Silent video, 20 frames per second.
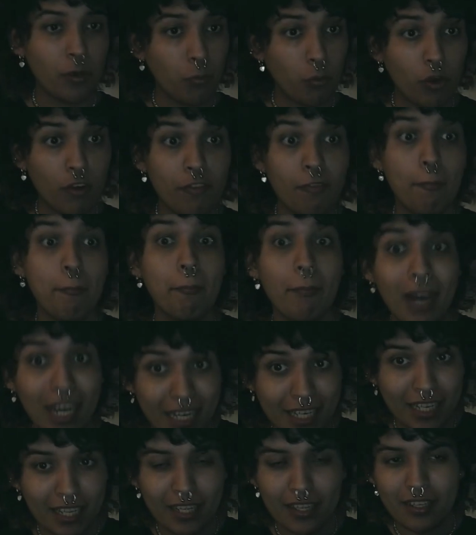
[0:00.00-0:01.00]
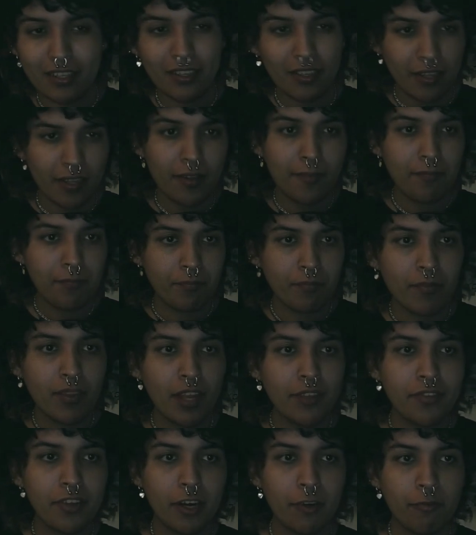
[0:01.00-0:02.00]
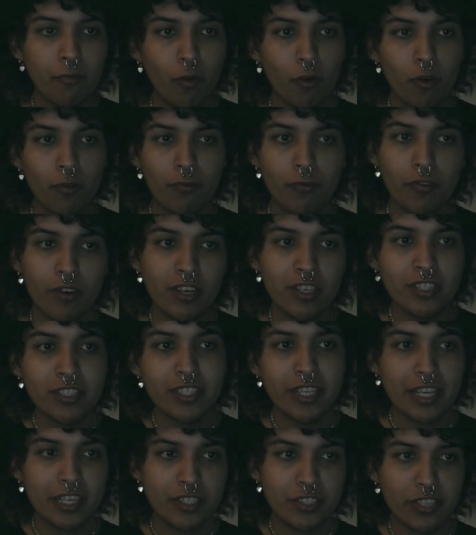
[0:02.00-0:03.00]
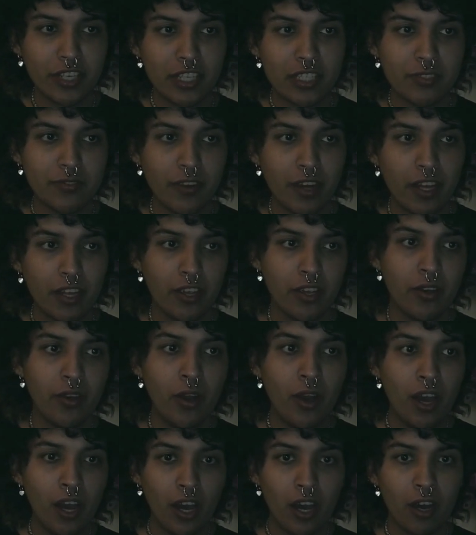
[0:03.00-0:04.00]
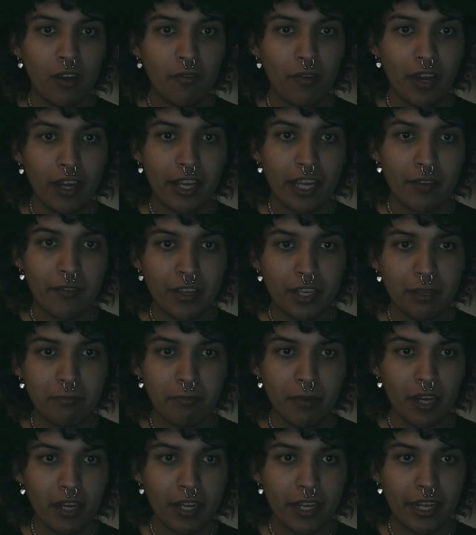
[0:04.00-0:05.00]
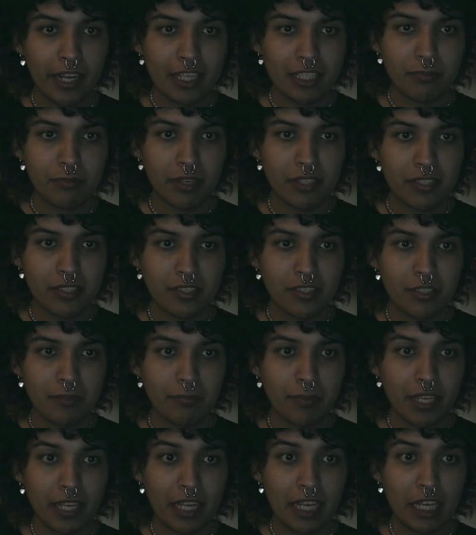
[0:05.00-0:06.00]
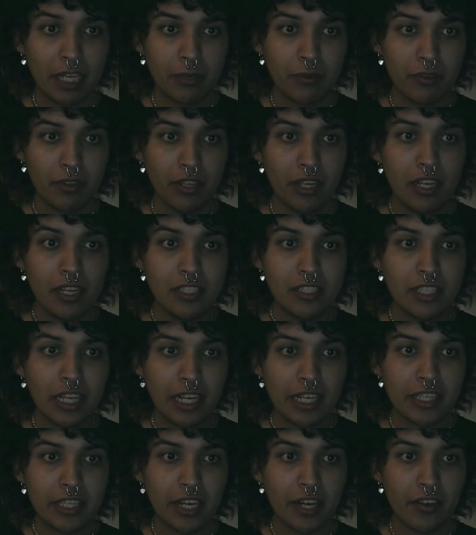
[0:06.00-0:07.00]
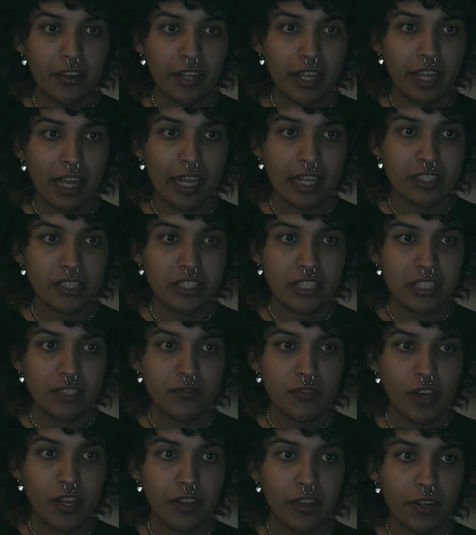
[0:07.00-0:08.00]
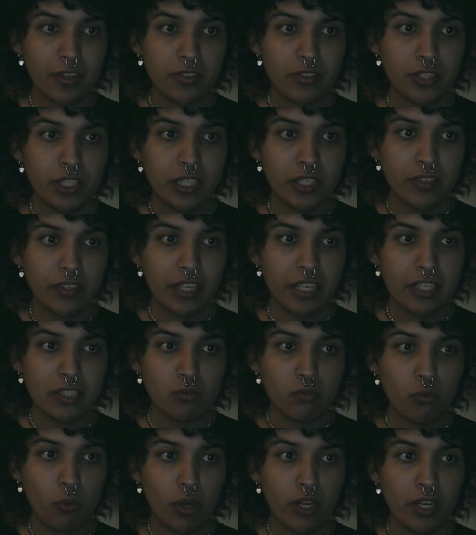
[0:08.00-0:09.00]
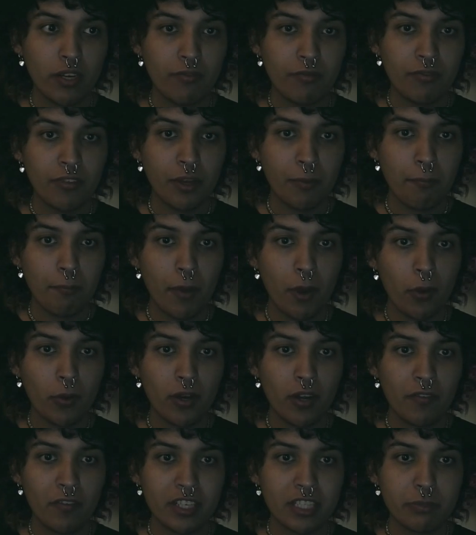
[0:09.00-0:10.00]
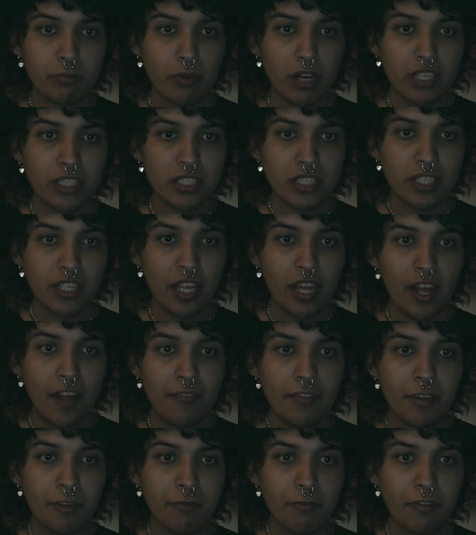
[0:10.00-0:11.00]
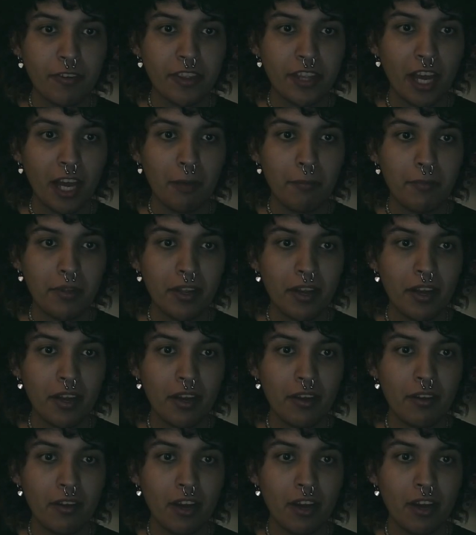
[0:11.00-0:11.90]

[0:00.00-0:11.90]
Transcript: worth money. Therefore, first, the exchange value of a given commodity expresses something equal. Secondarily, exchange value generally is one of the mode of expression, the phenomenal